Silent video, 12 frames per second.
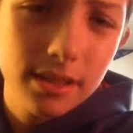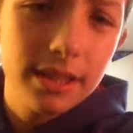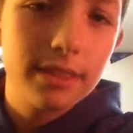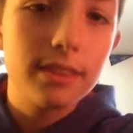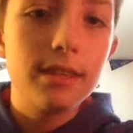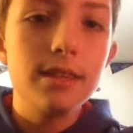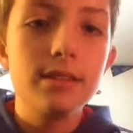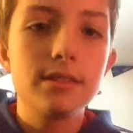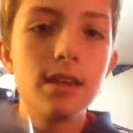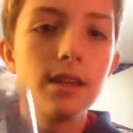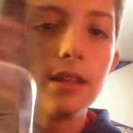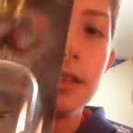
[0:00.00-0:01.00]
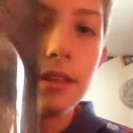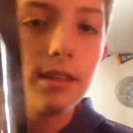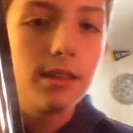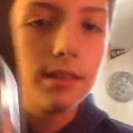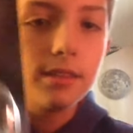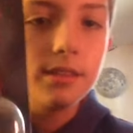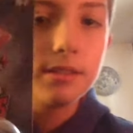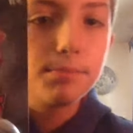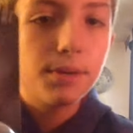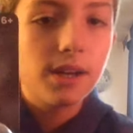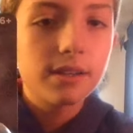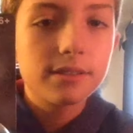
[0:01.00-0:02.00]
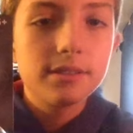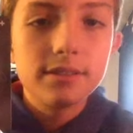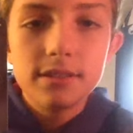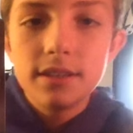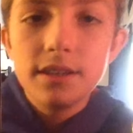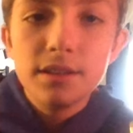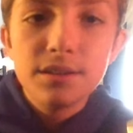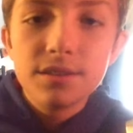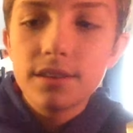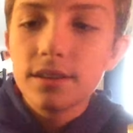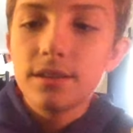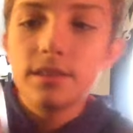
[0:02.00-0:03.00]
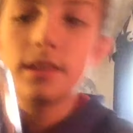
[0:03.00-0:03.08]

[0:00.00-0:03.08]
of like these these boxes here they're